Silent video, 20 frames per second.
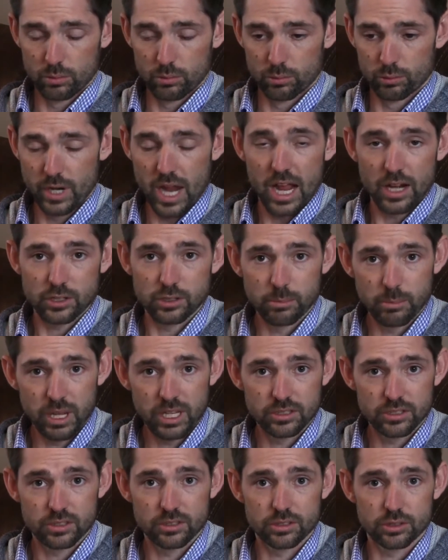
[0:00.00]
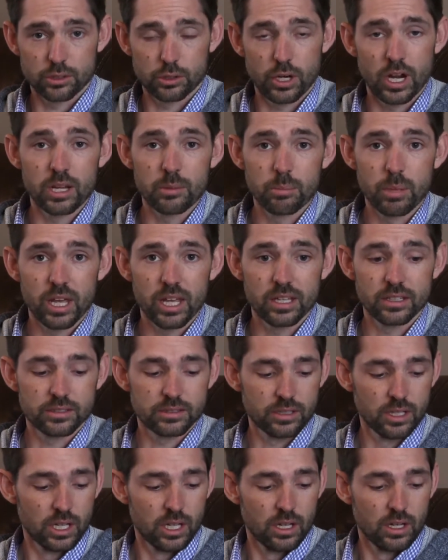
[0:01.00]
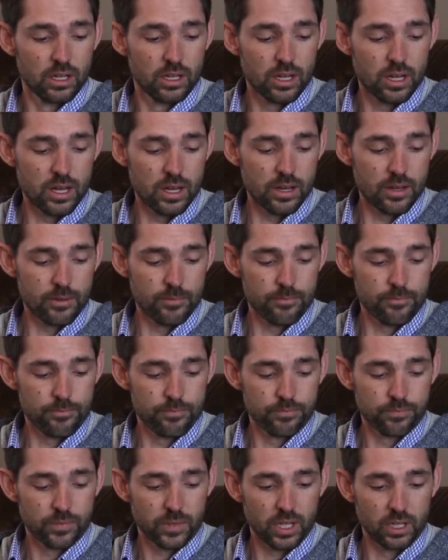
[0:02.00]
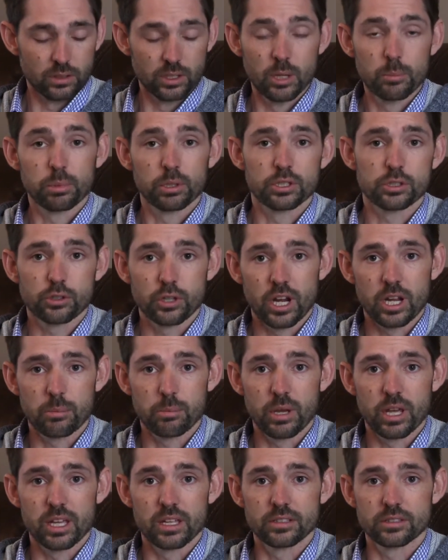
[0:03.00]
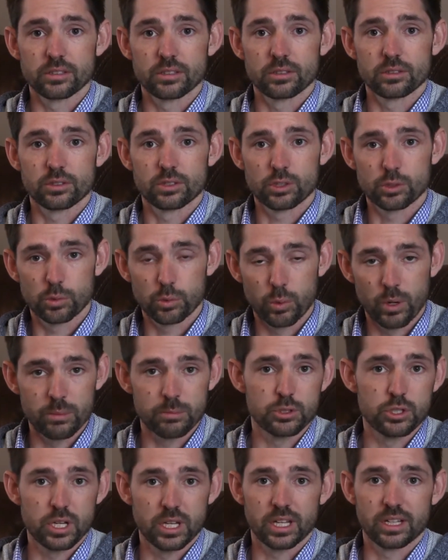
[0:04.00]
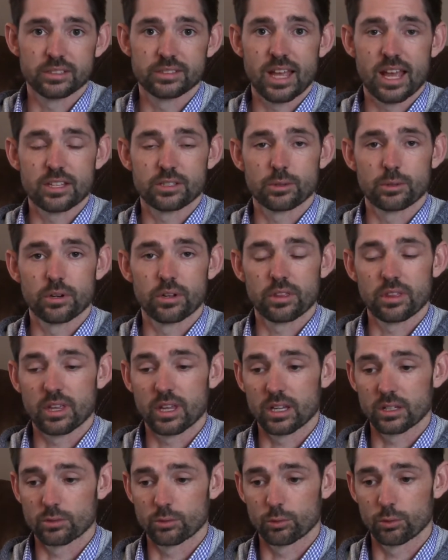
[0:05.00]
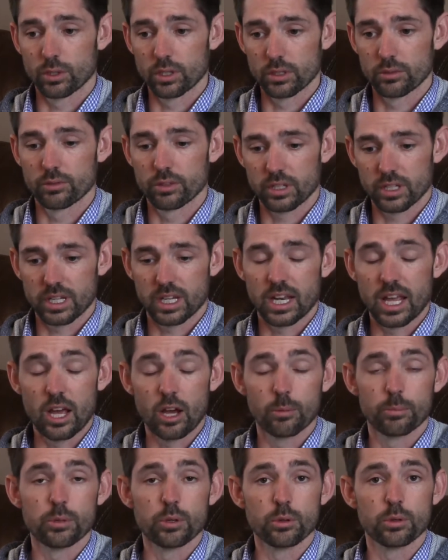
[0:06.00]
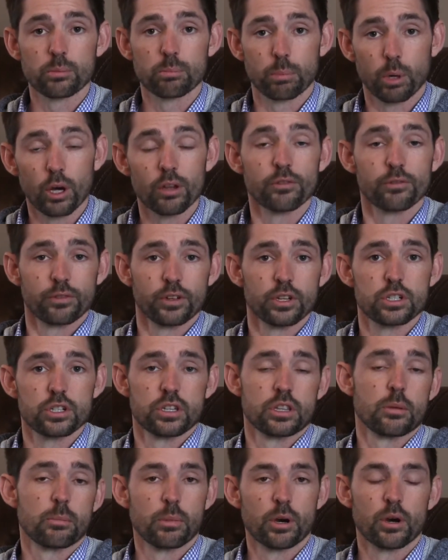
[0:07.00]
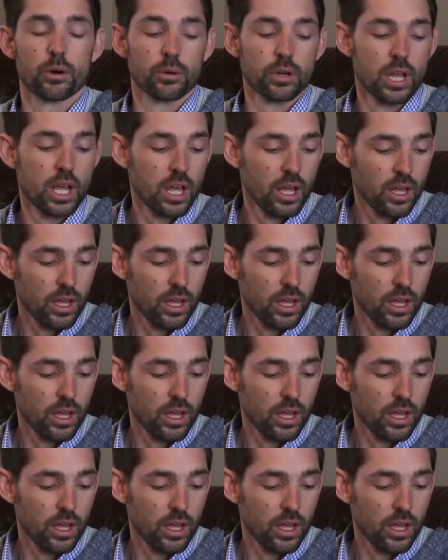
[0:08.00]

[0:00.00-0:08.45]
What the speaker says: reaction baits such as crankbaits, lipless crankbaits, swim jigs, that sort of thing is really going to help you put fish in the boat.